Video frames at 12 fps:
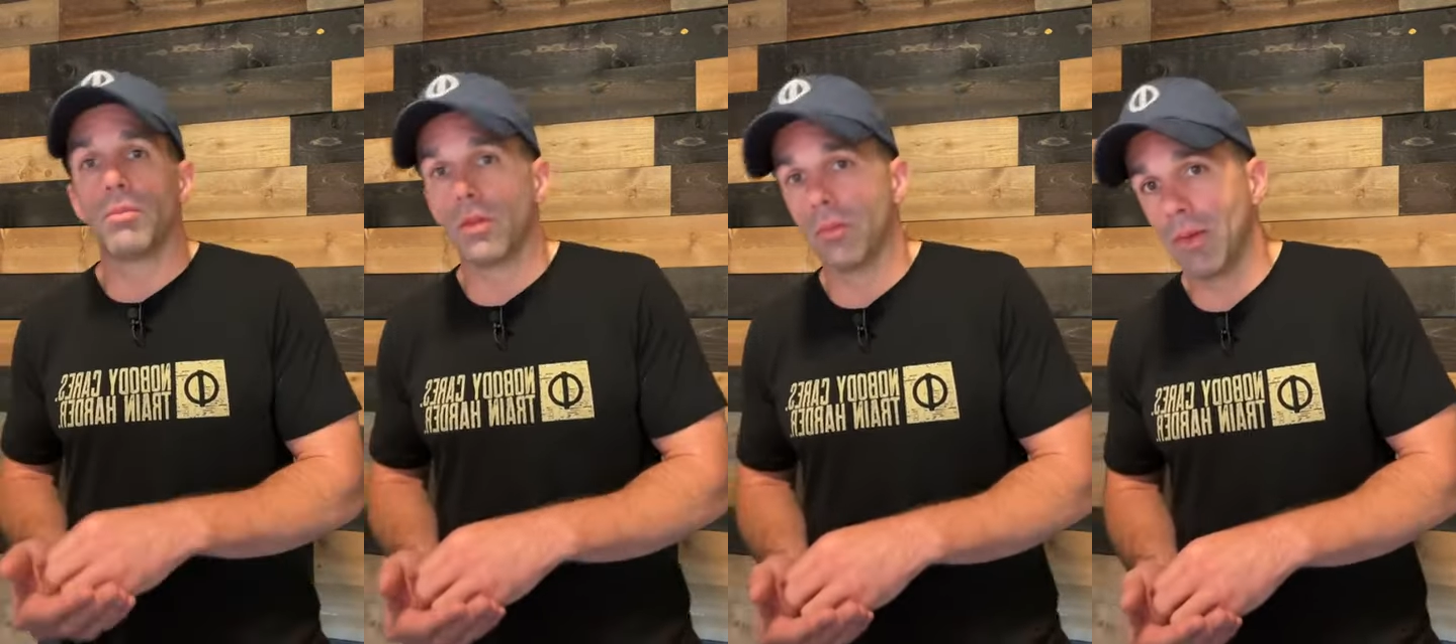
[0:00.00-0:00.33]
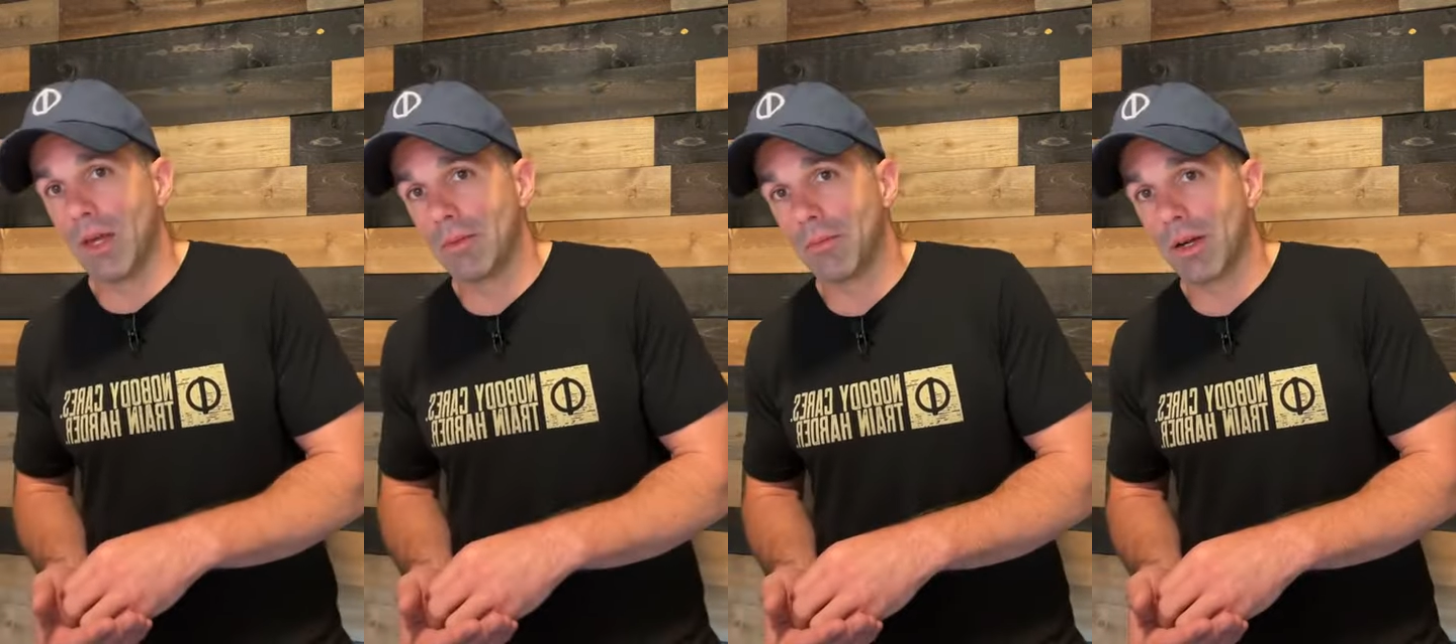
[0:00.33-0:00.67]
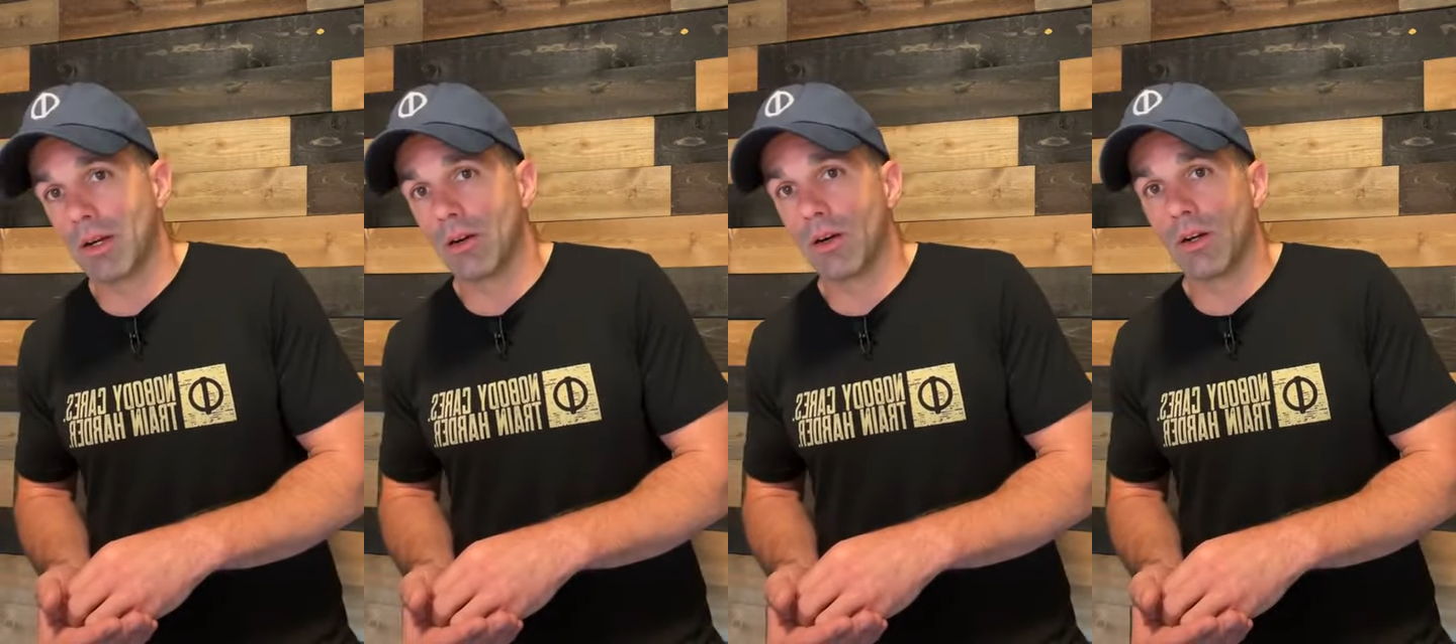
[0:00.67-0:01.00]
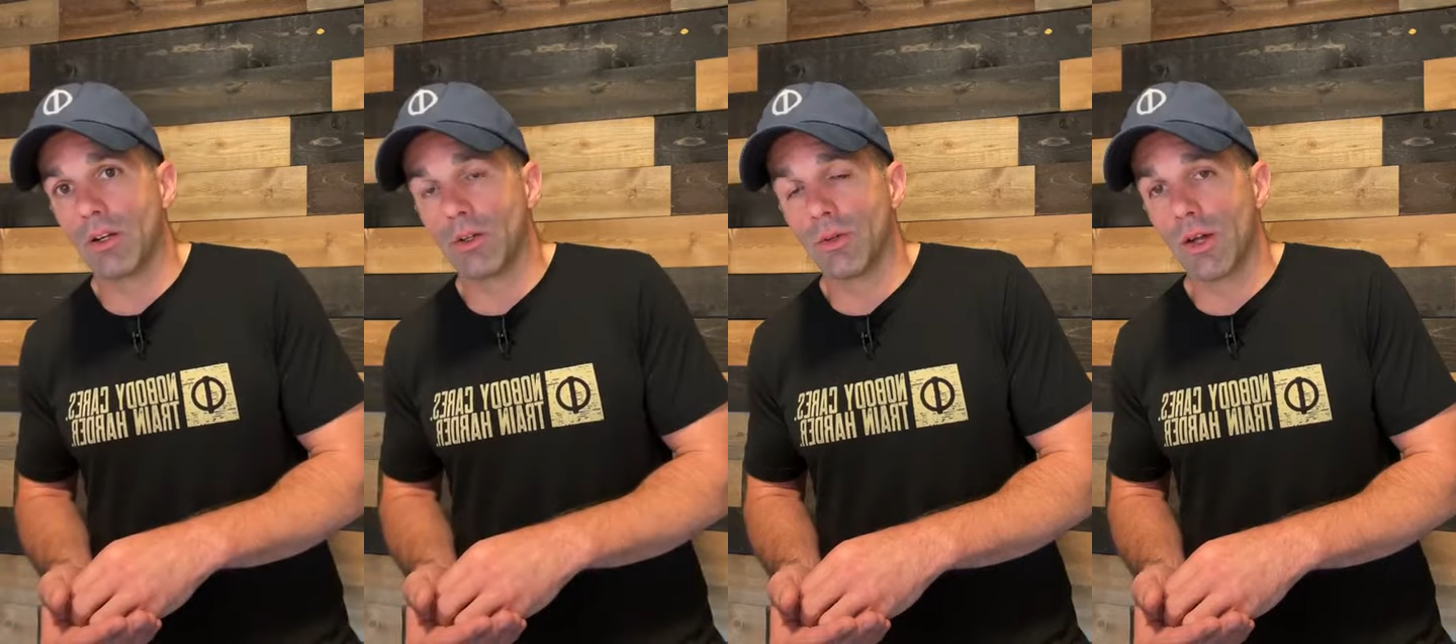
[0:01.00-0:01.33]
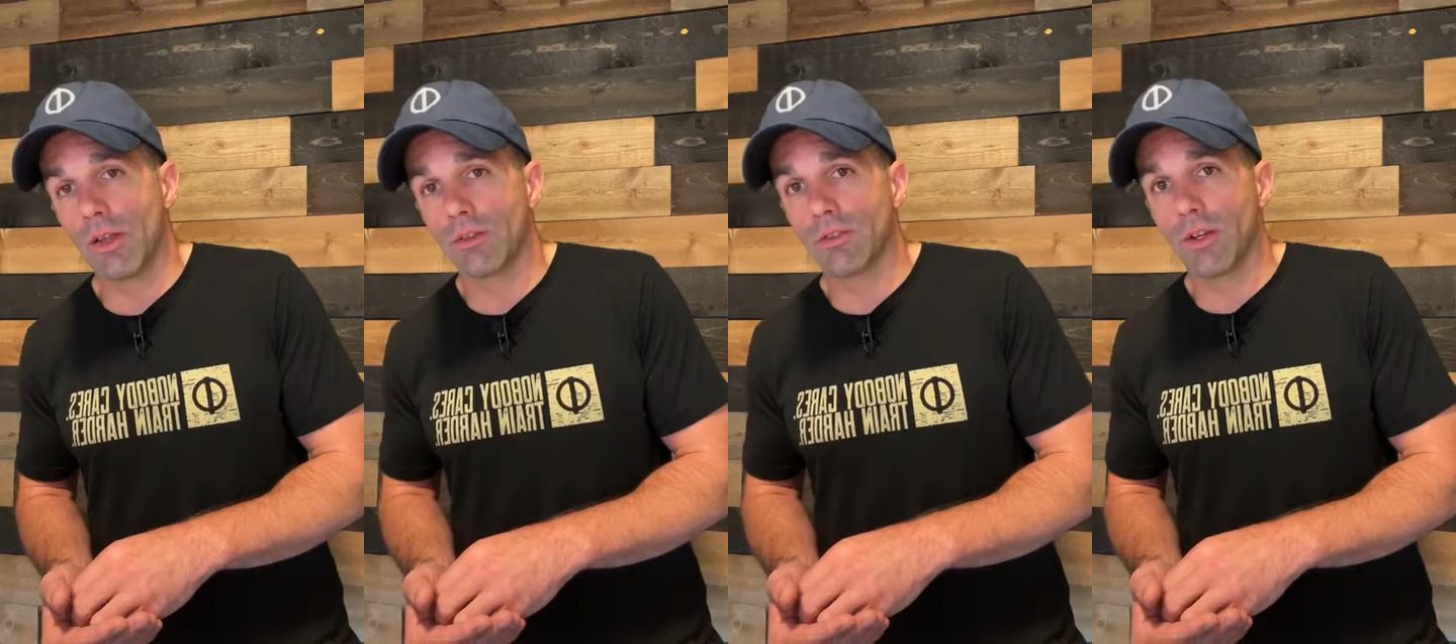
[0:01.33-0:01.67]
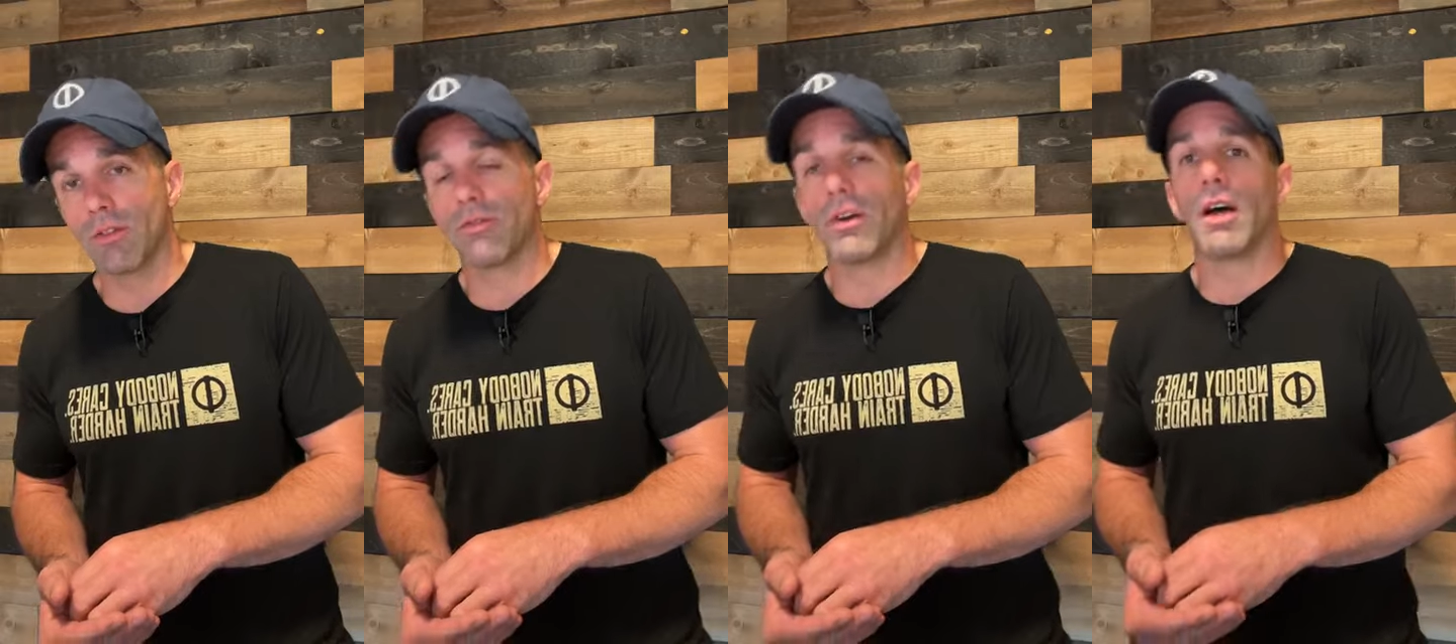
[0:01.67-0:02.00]
put the band back on, you do another
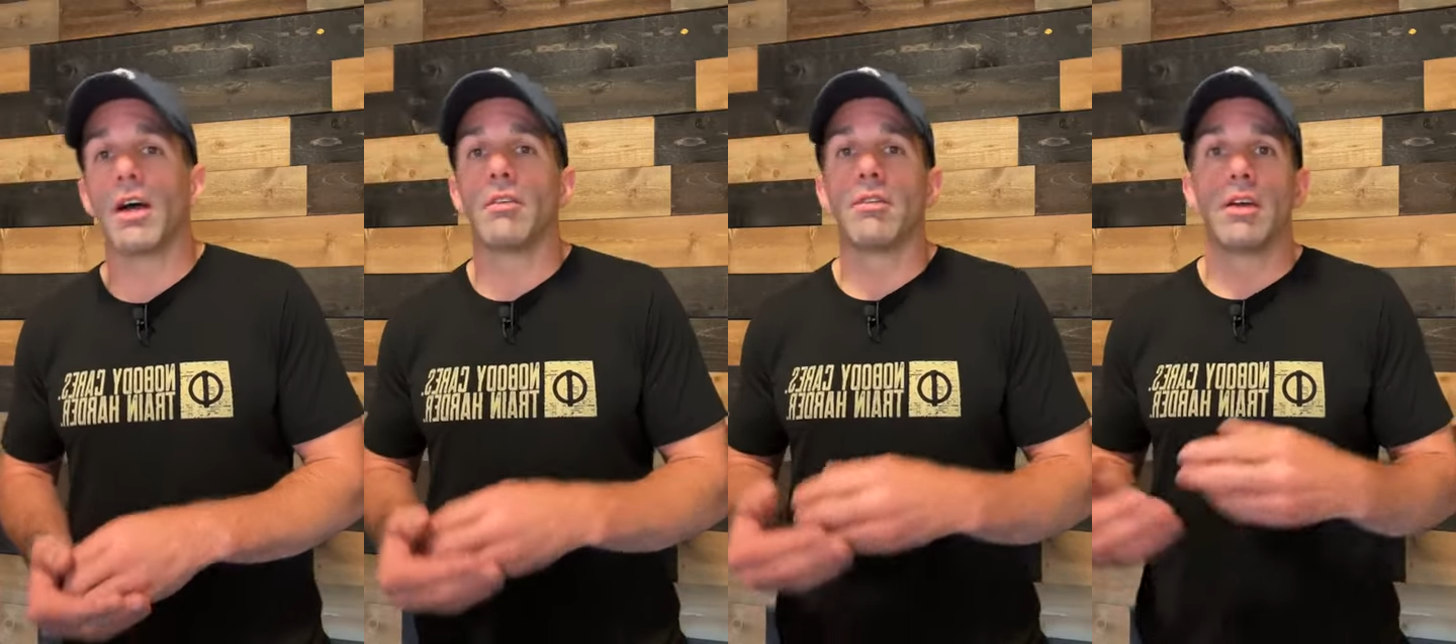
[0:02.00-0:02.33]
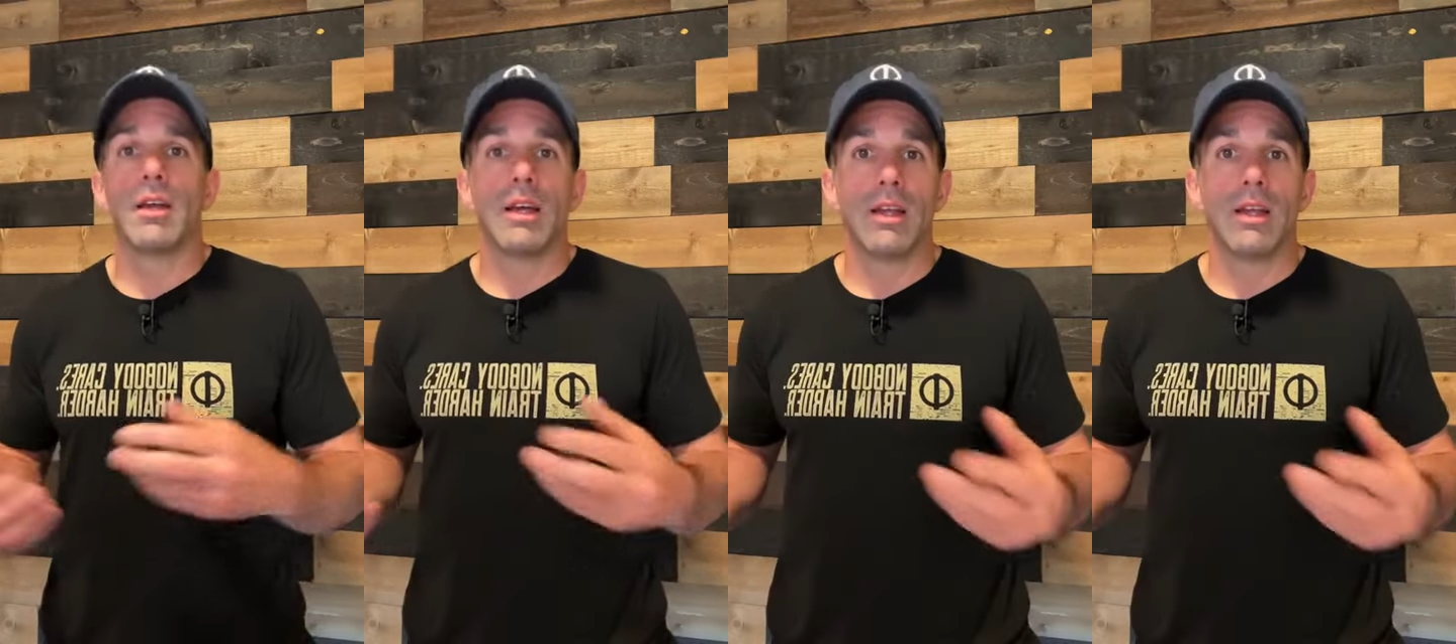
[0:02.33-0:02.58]
set of five